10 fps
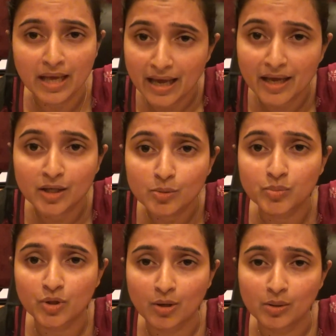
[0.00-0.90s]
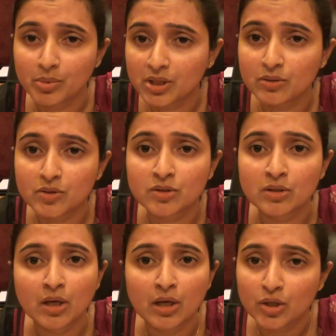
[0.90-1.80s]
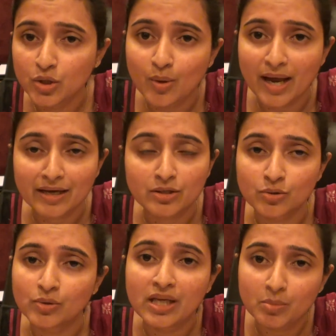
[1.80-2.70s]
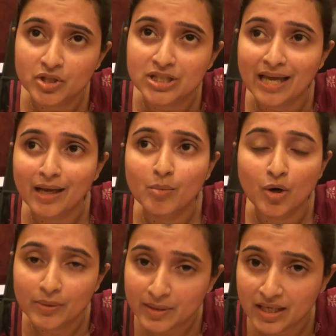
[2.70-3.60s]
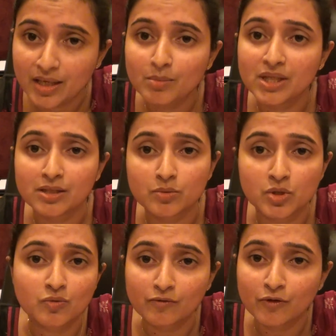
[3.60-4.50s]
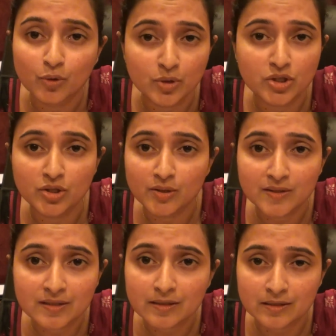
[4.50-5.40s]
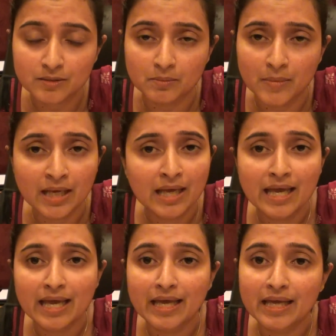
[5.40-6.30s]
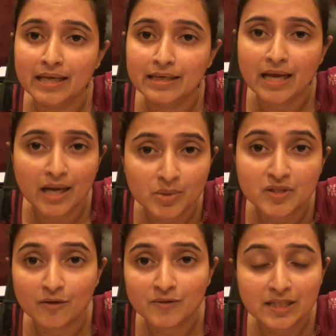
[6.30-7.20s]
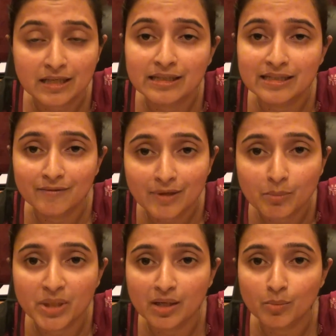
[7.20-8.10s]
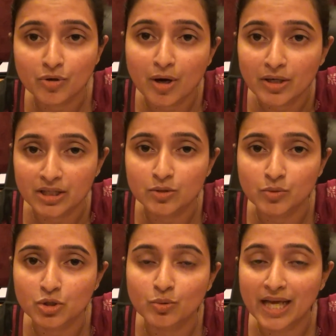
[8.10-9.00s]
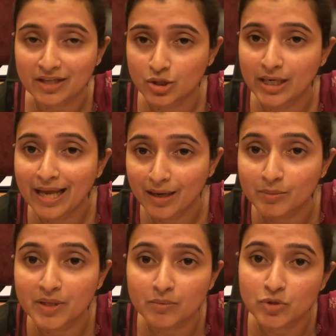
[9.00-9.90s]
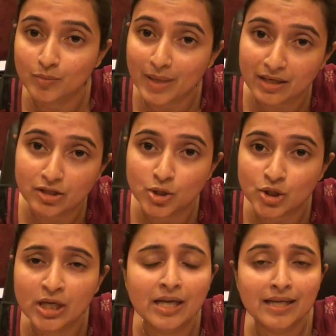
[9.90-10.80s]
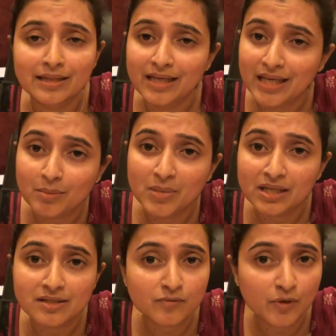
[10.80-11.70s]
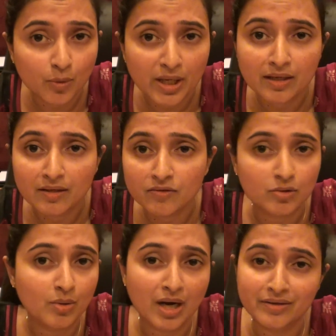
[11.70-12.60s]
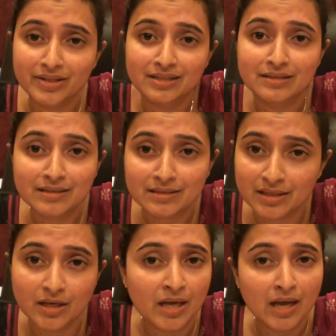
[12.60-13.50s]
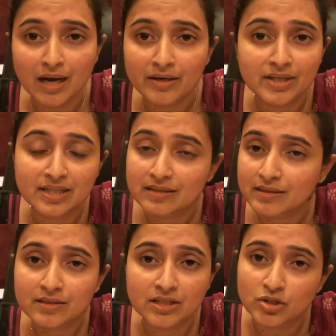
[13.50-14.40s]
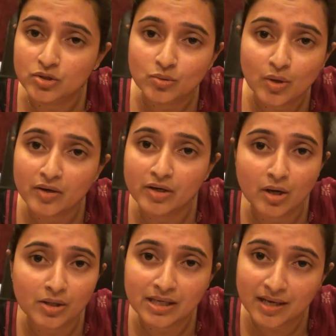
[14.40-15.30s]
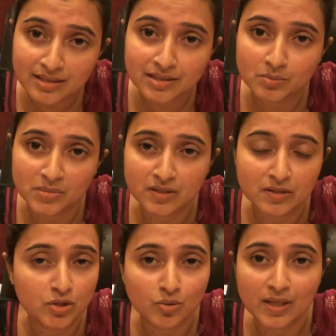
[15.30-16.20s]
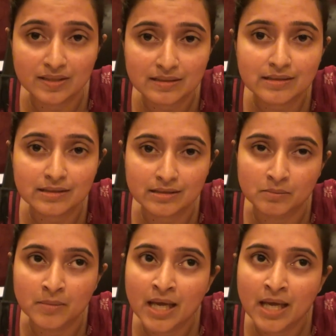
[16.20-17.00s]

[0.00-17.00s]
error prone, because you had to keep a tab on the emails would flow into your system. And IPsoft started developing a product which would actually help them to manage the emails flowing in through 160 to 200 odd customers into our system.